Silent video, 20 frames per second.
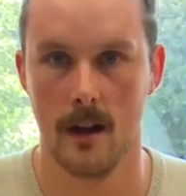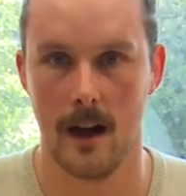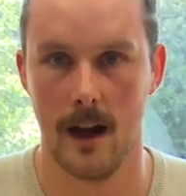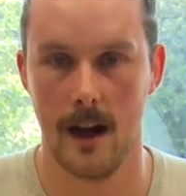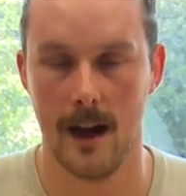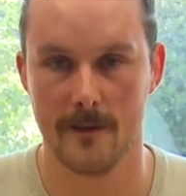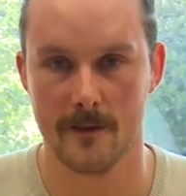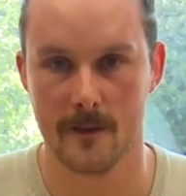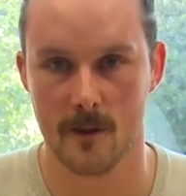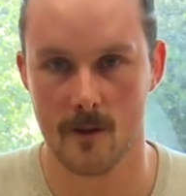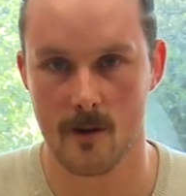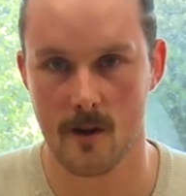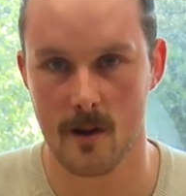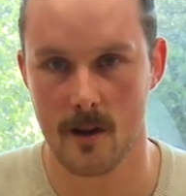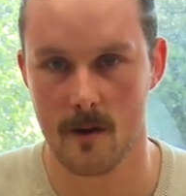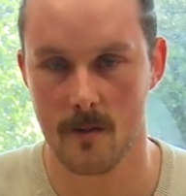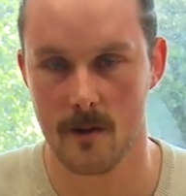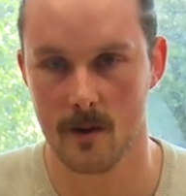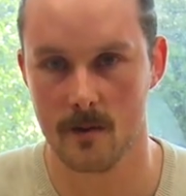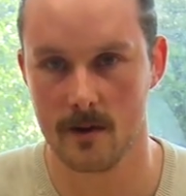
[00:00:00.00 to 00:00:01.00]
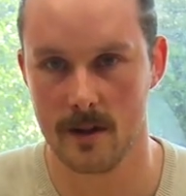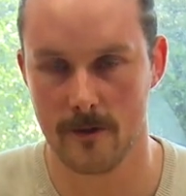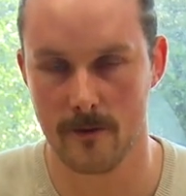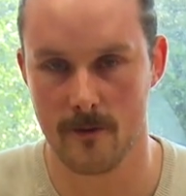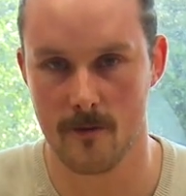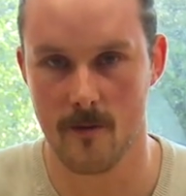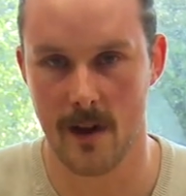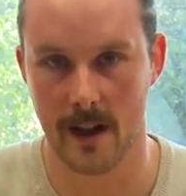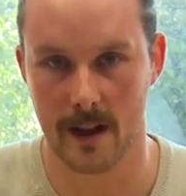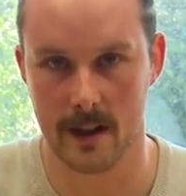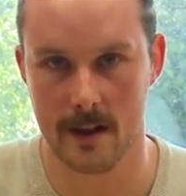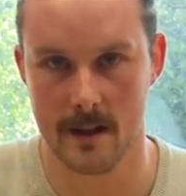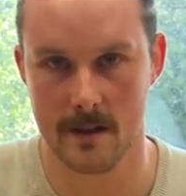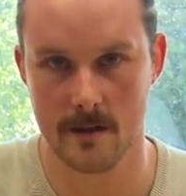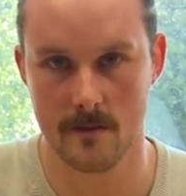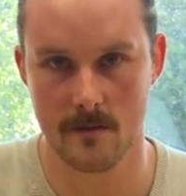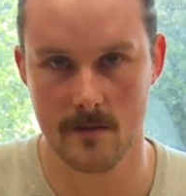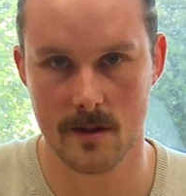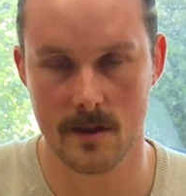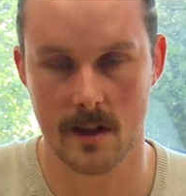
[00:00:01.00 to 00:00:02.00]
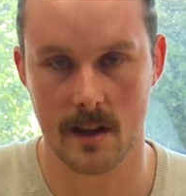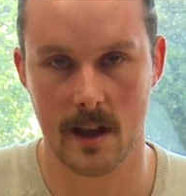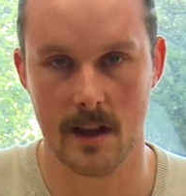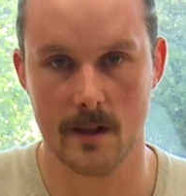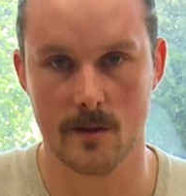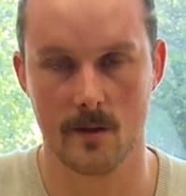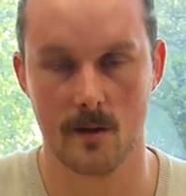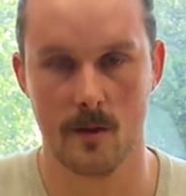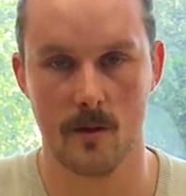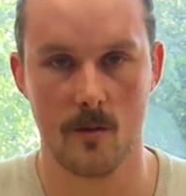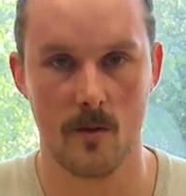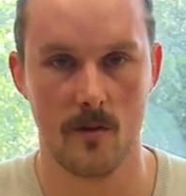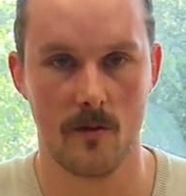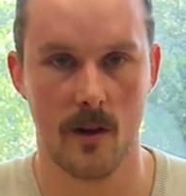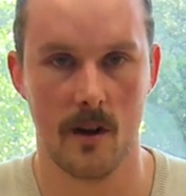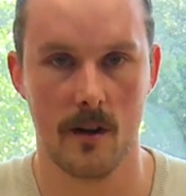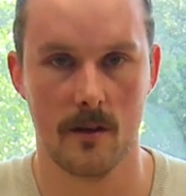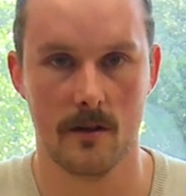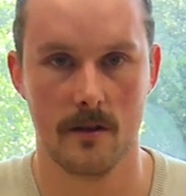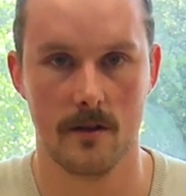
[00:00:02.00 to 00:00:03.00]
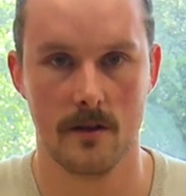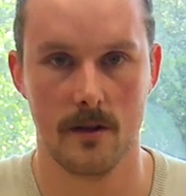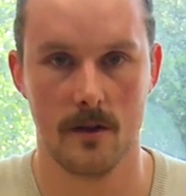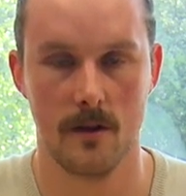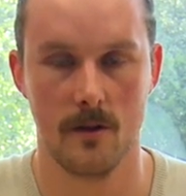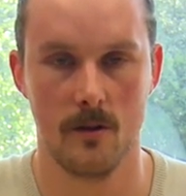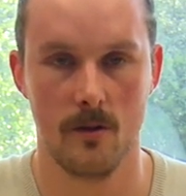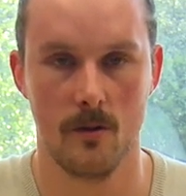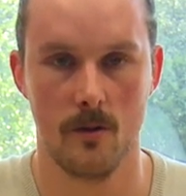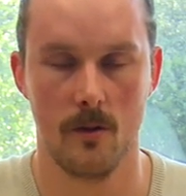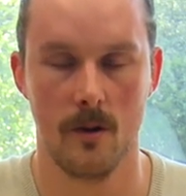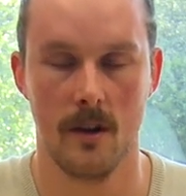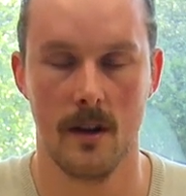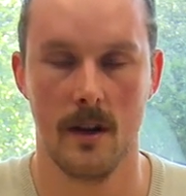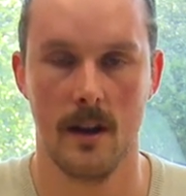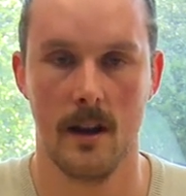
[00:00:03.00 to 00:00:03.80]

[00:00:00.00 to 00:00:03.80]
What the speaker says: After learning about different mechanisms, the kids are going to move on to